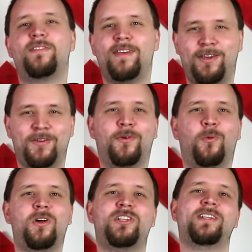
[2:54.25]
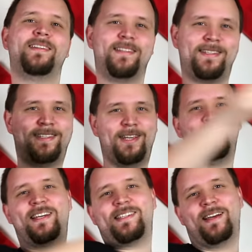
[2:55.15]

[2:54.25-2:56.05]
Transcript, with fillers: Thank you for watching, see you next